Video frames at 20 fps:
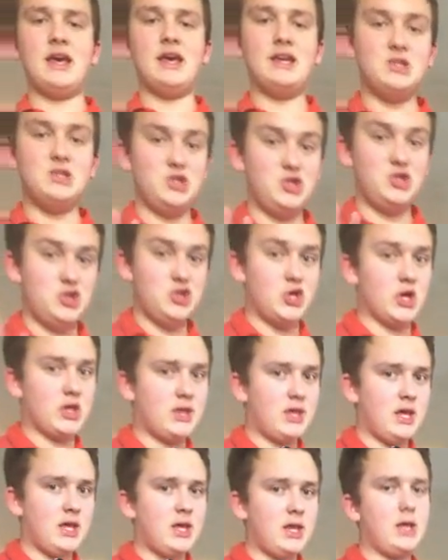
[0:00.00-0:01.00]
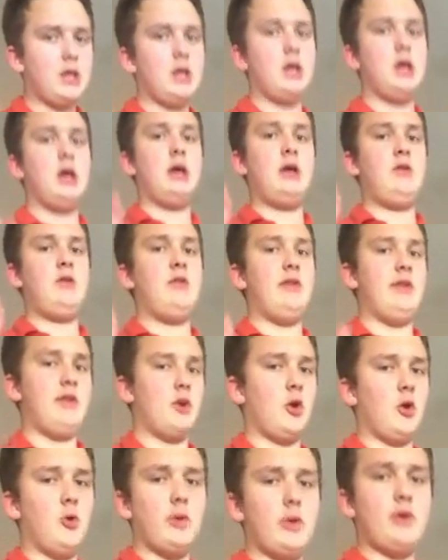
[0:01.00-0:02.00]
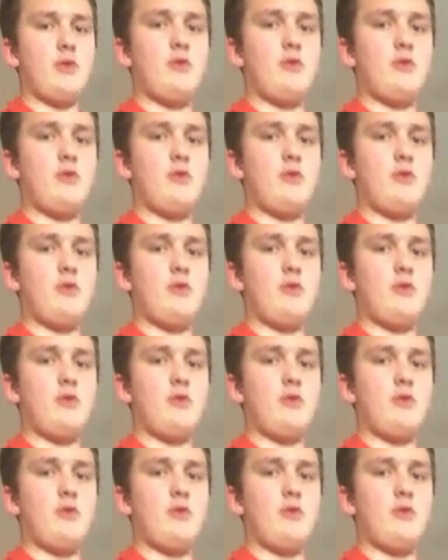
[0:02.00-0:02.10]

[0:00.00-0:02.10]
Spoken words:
Just kidding. These aren't real.